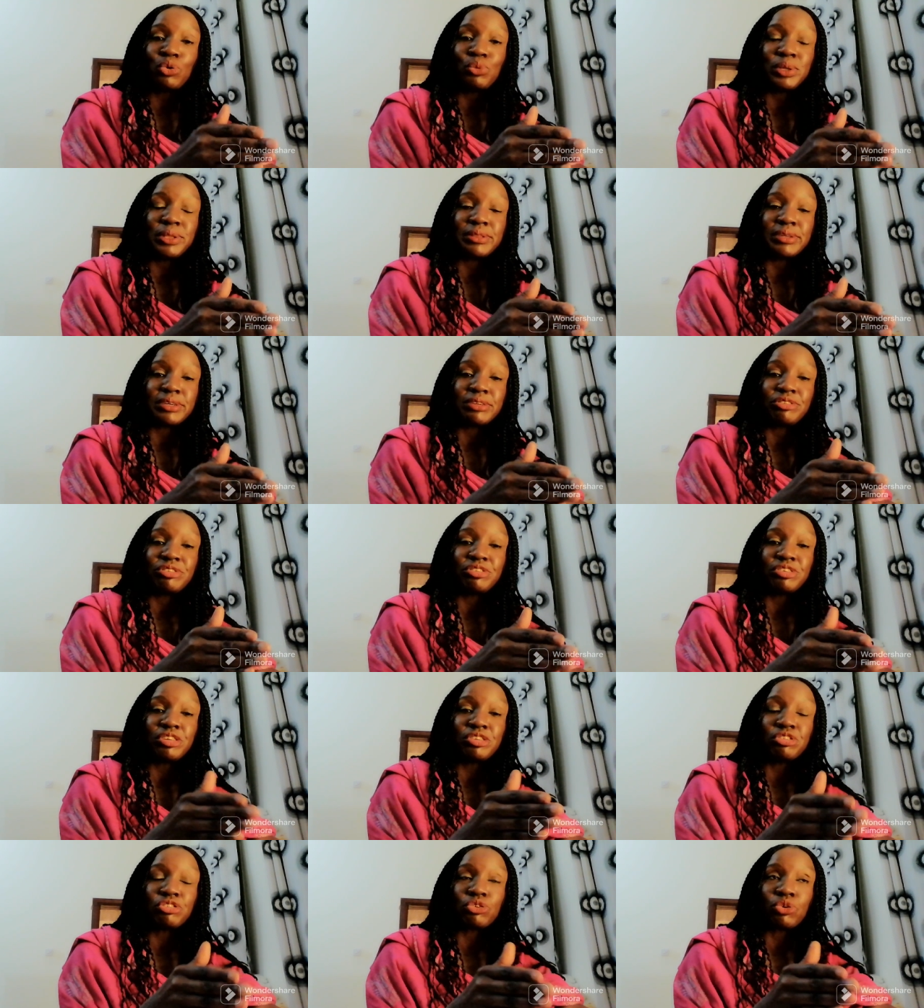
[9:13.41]
knowing that
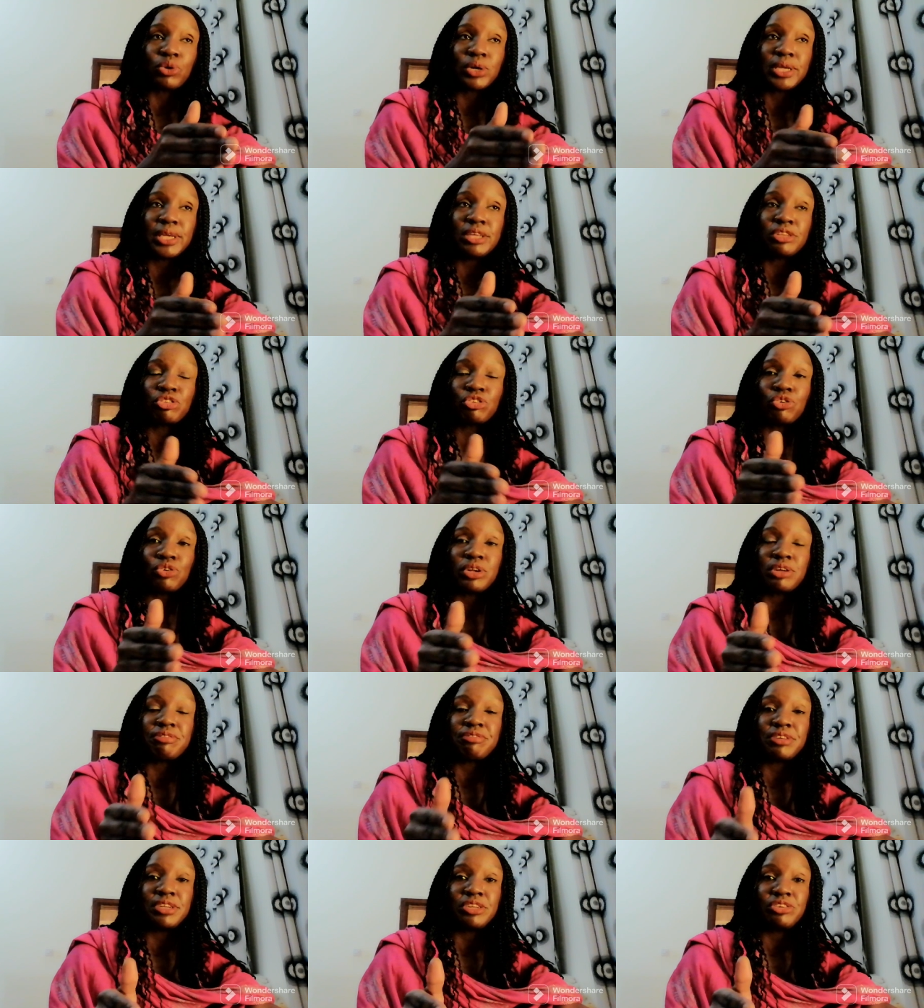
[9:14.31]
she or he's
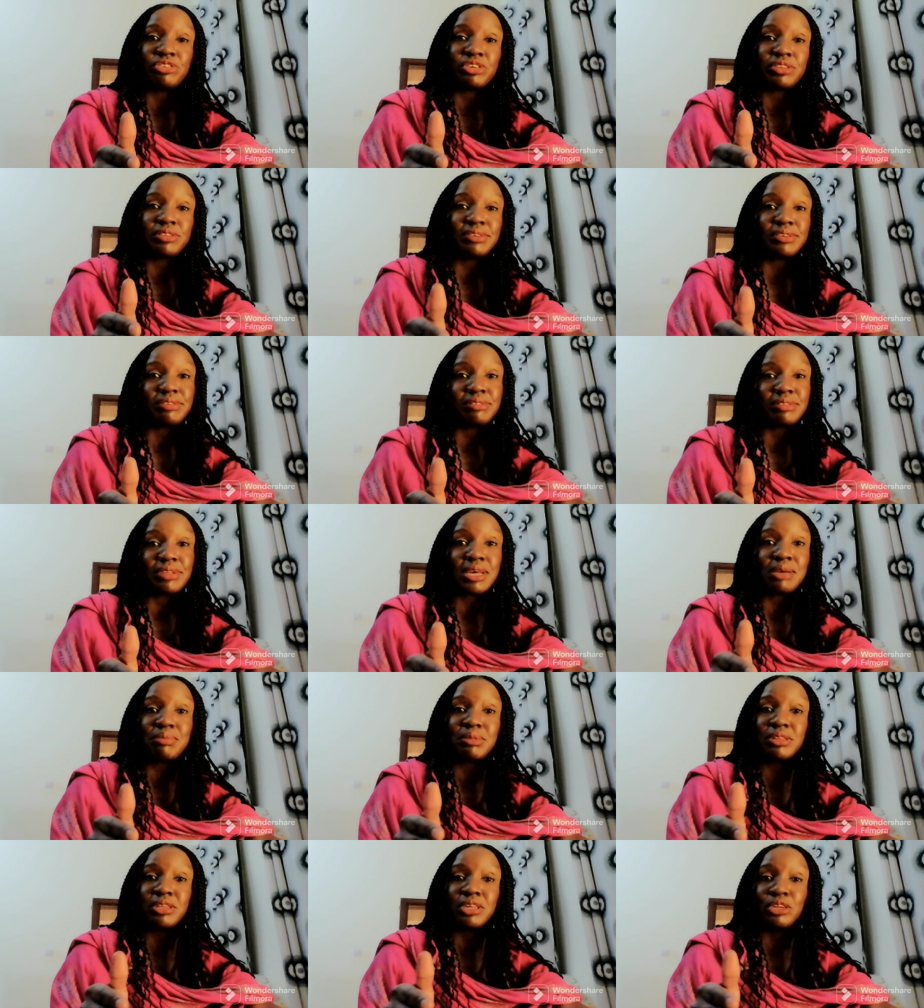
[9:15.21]
gonna finish at this
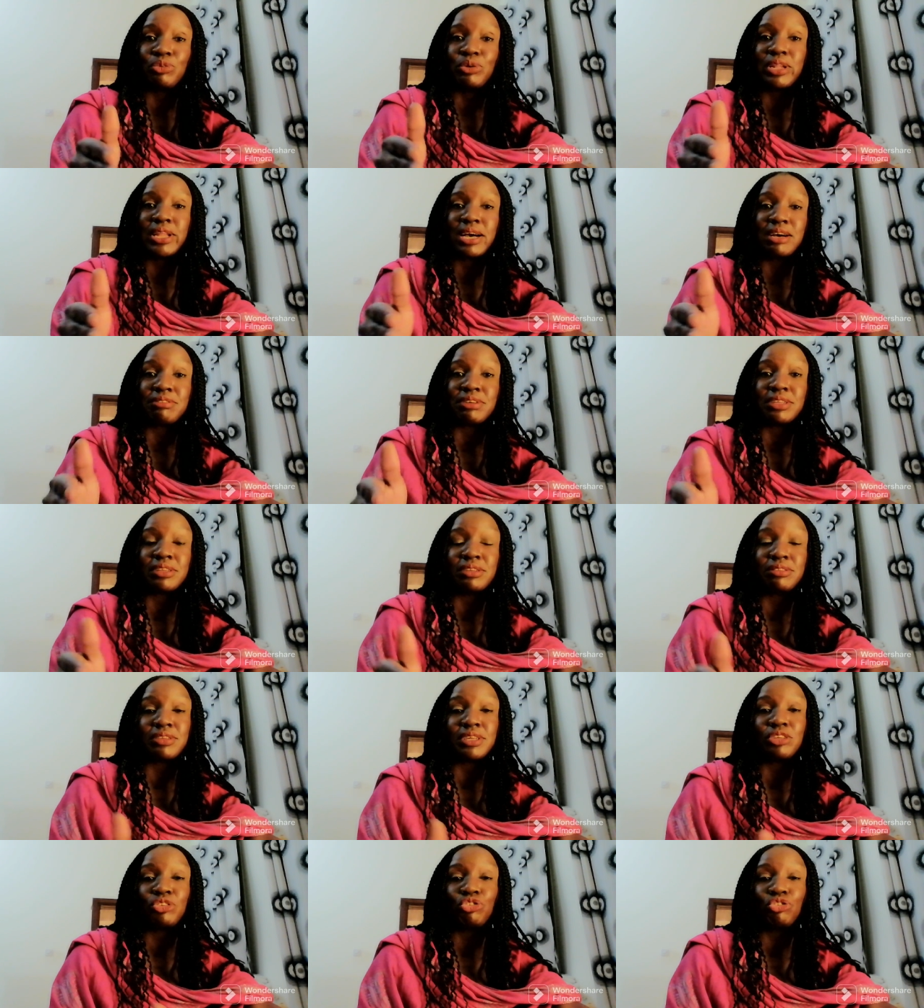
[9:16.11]
time, and then we'll have
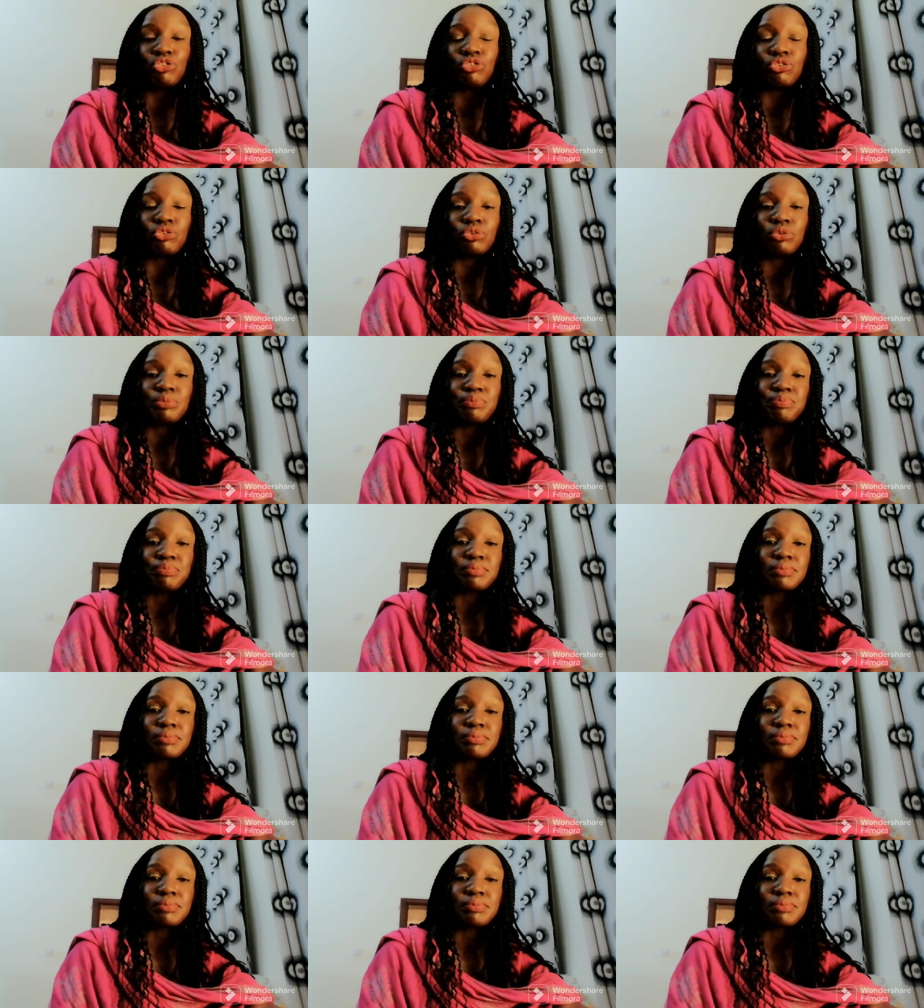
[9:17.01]
other things to do.